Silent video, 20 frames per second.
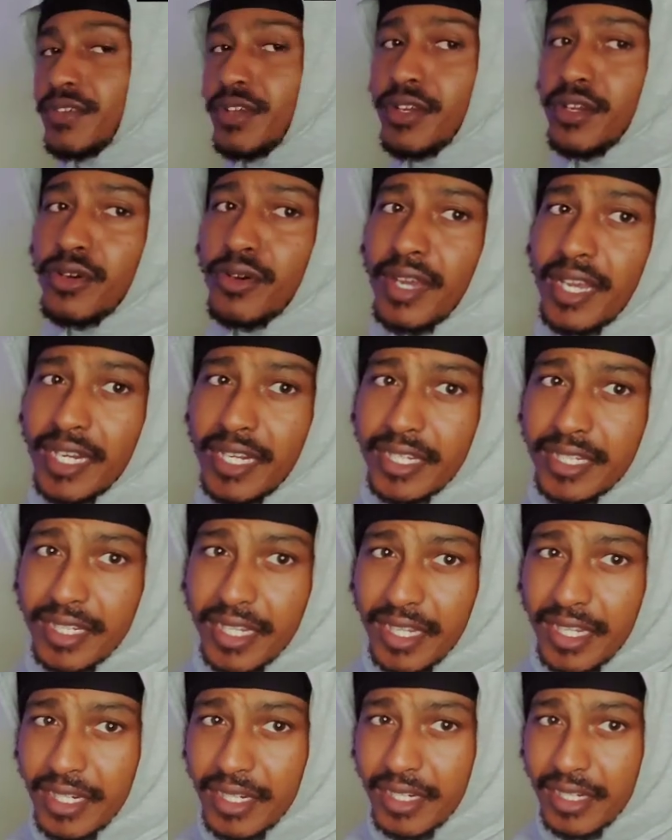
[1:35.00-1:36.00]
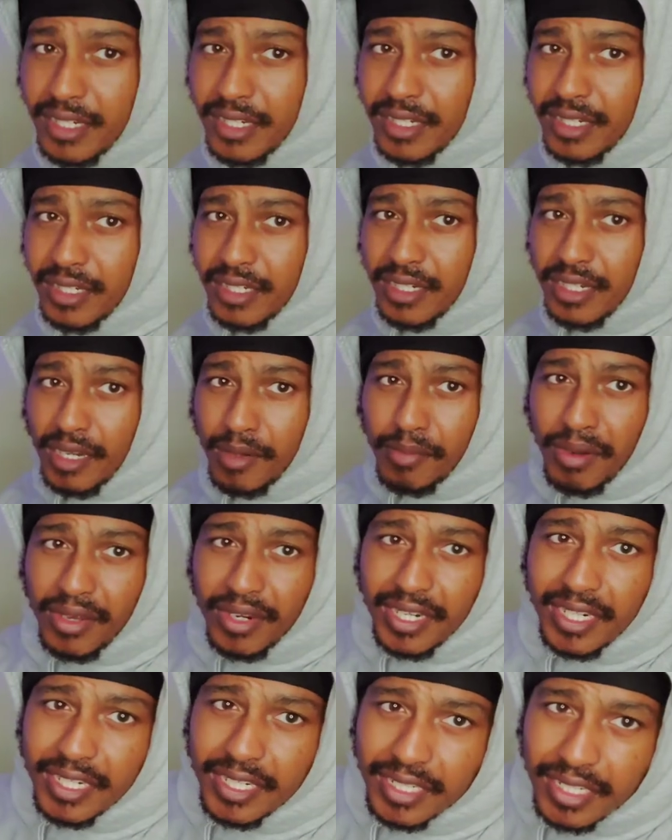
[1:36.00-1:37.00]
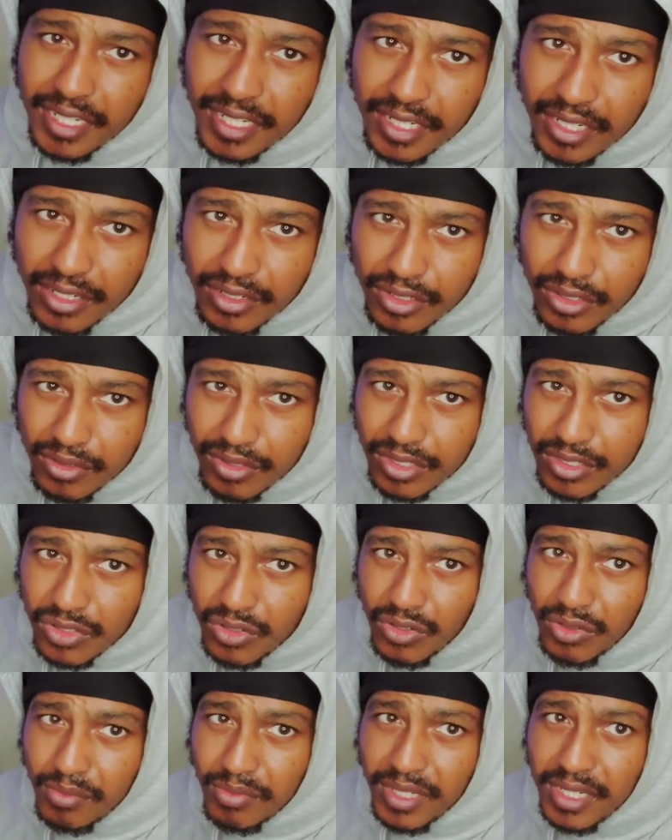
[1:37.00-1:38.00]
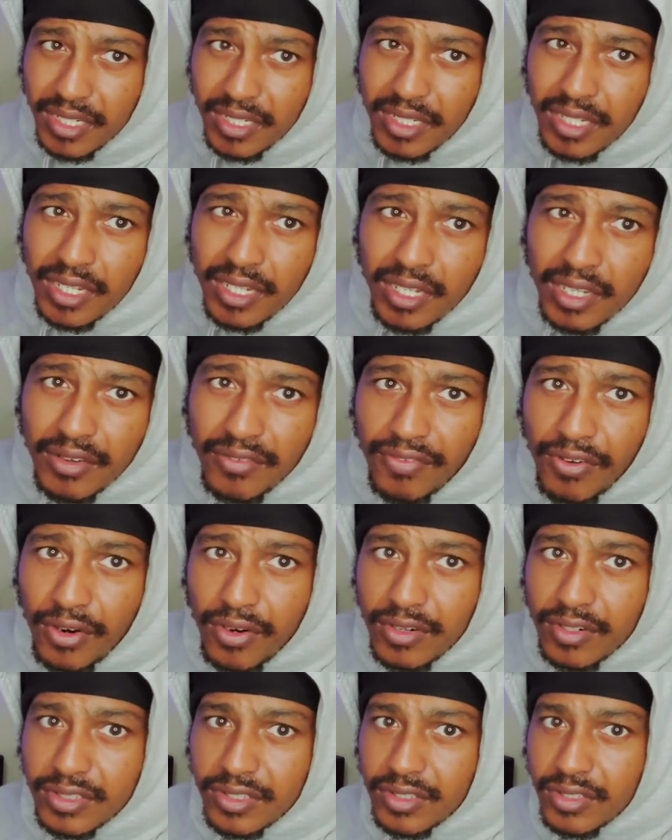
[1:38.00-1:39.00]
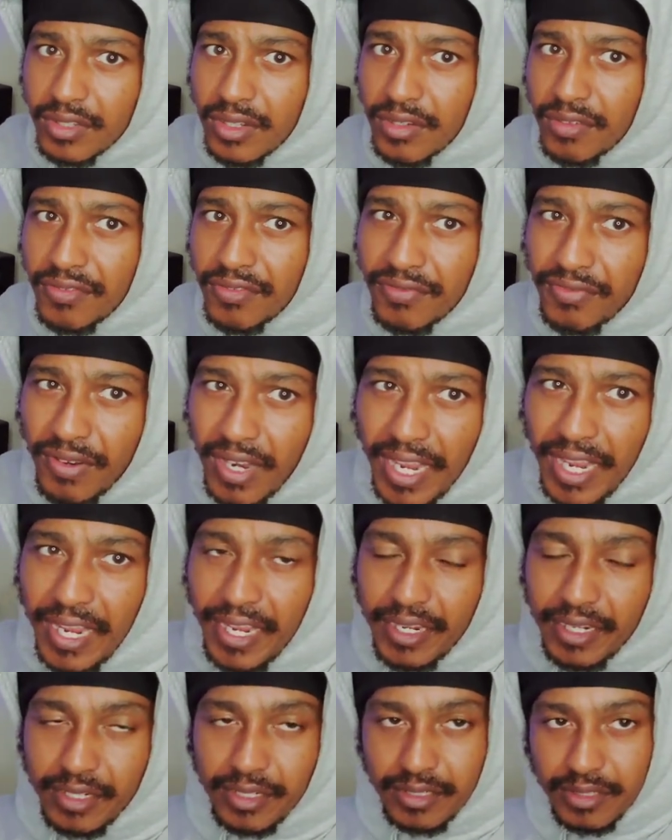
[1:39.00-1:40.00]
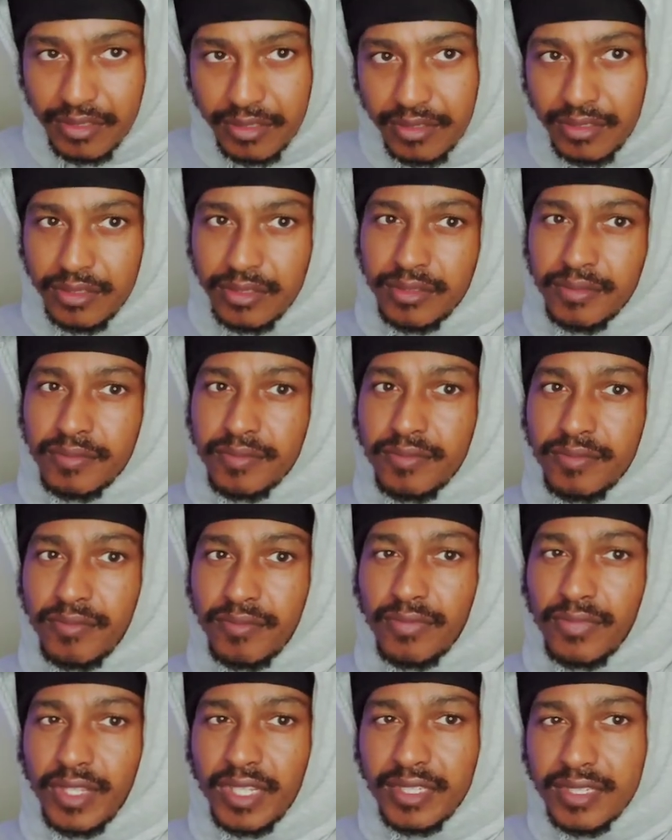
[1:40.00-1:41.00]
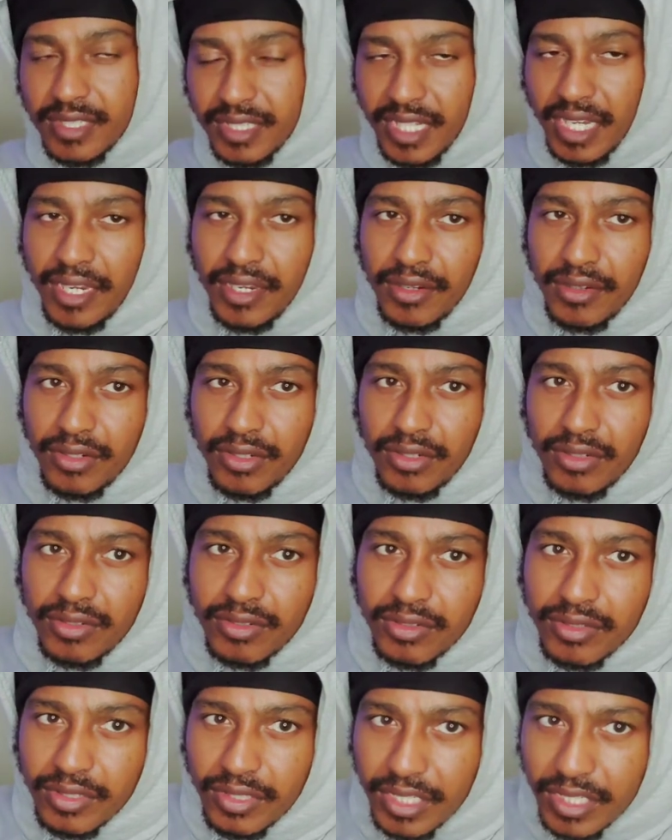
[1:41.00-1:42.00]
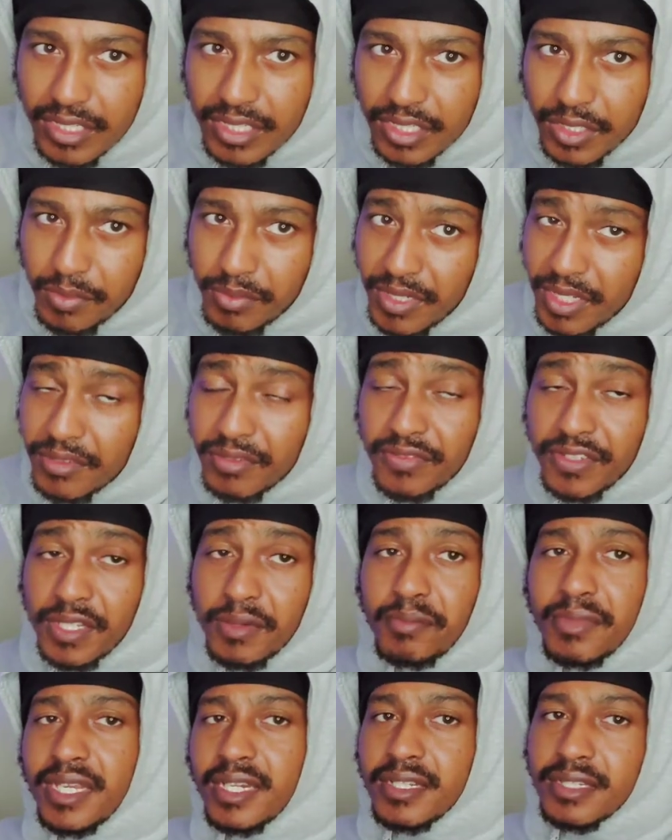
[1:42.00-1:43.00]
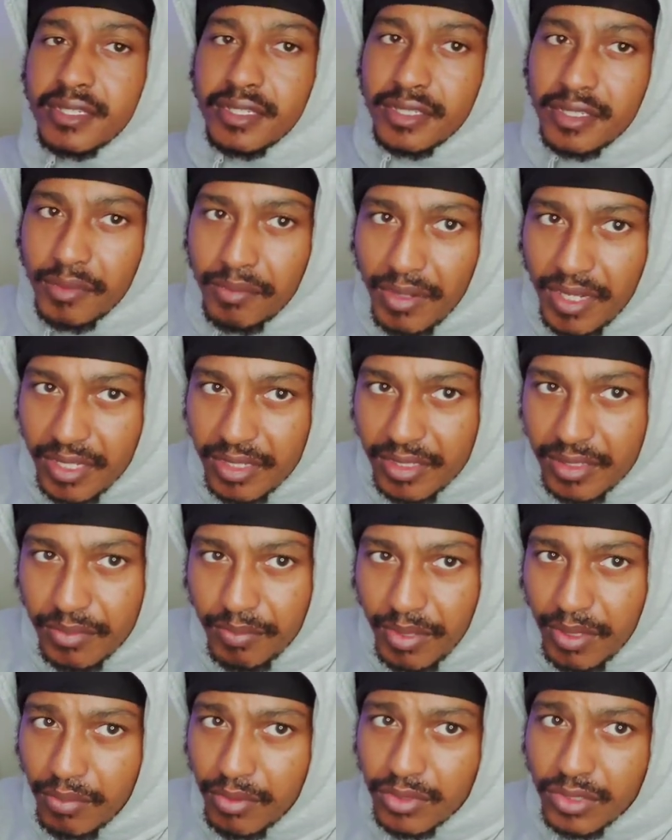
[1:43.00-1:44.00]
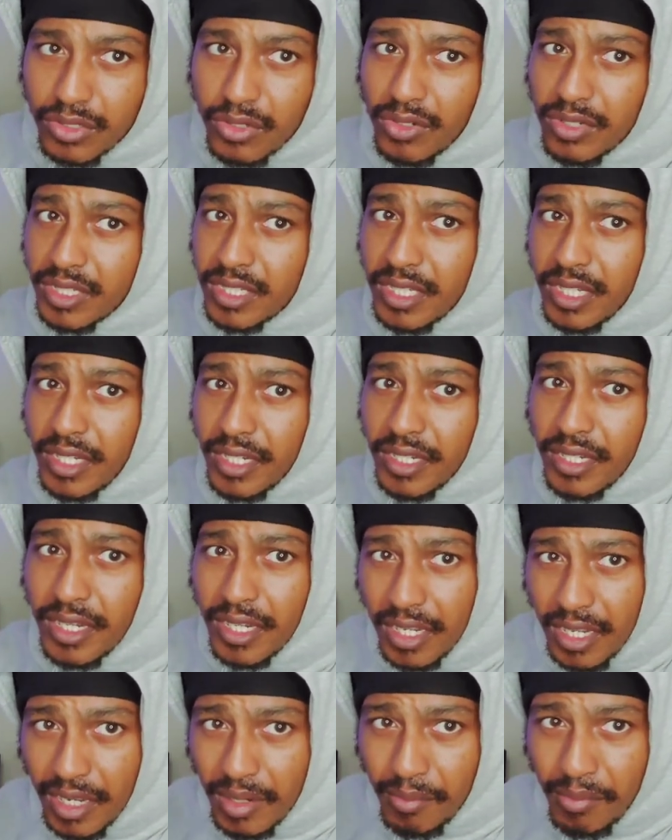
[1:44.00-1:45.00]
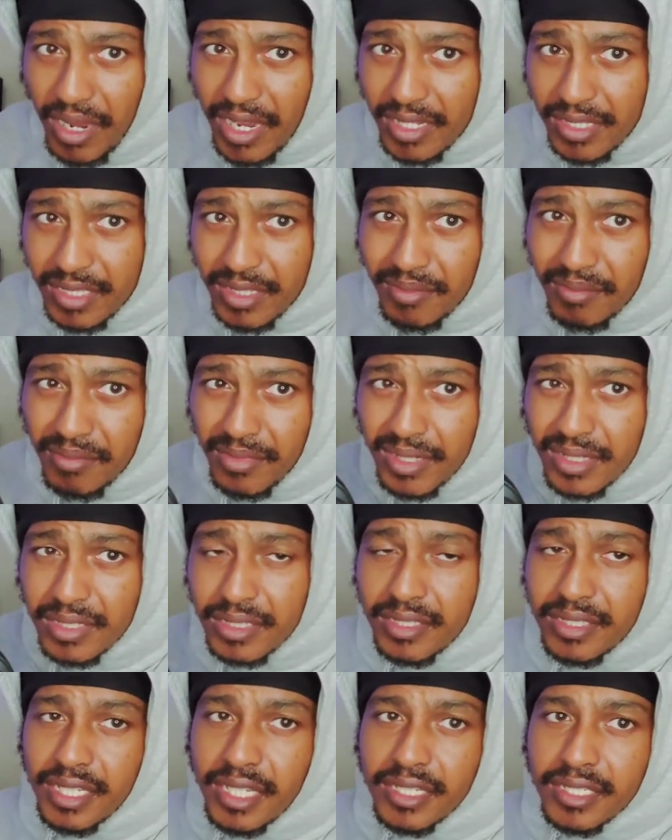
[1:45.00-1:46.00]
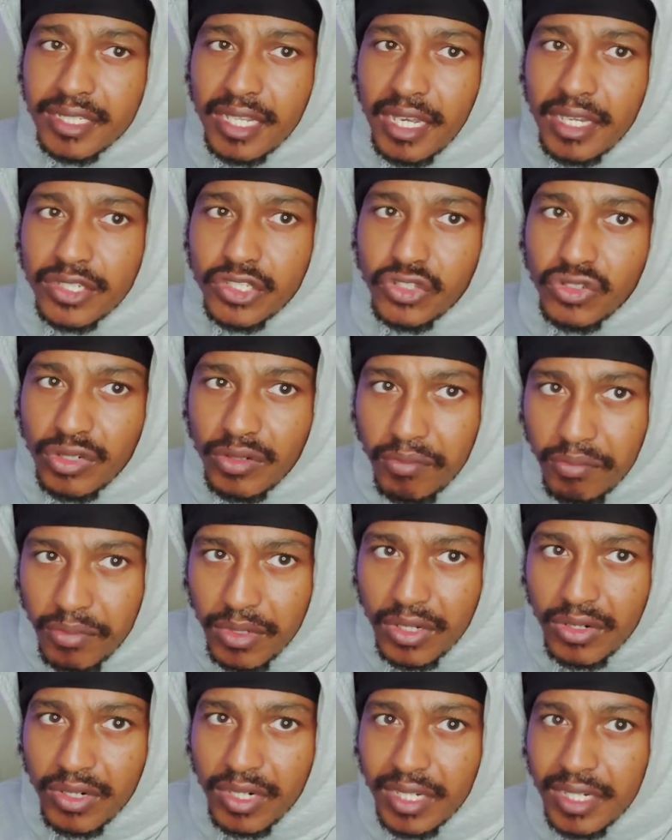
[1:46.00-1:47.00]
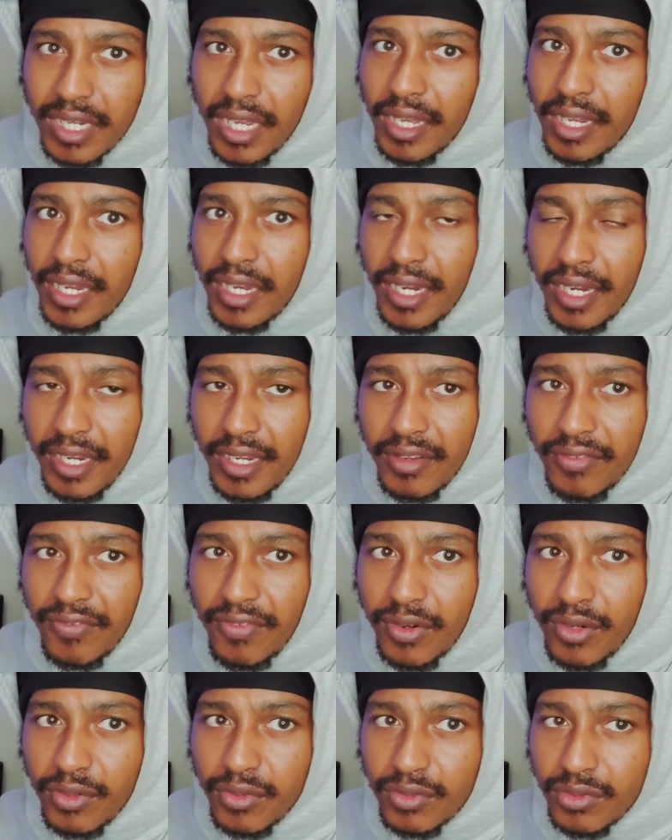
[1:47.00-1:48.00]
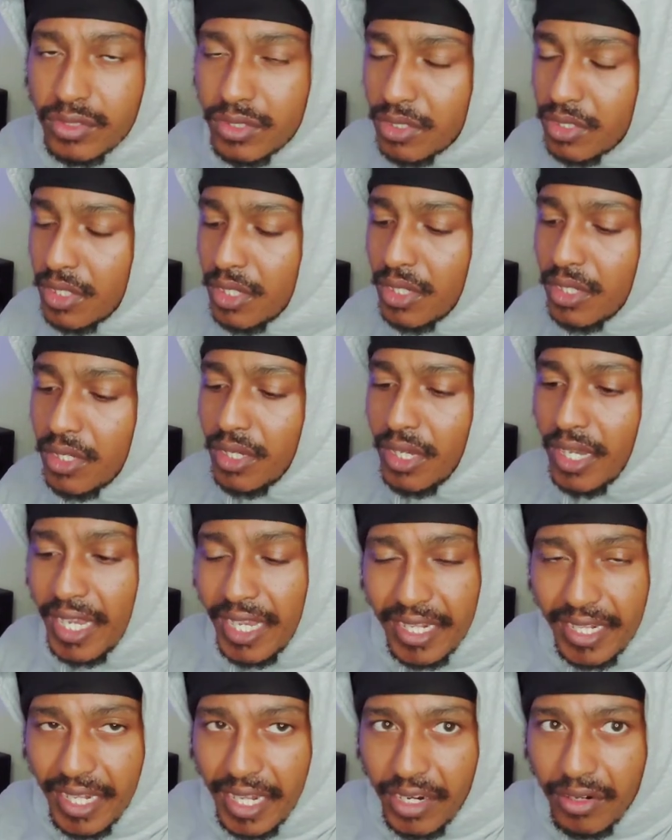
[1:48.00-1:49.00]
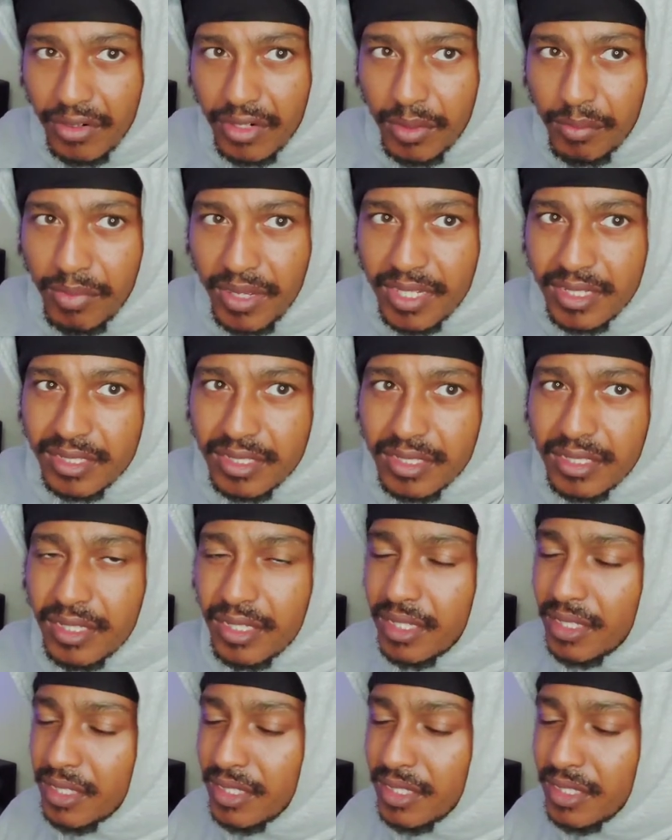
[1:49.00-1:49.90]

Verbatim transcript: know anything about anything, y'all know this gonna be, as far as flat sound, this, to me, this is the best. People was gonna say buy some $600 million headphones and they're the best.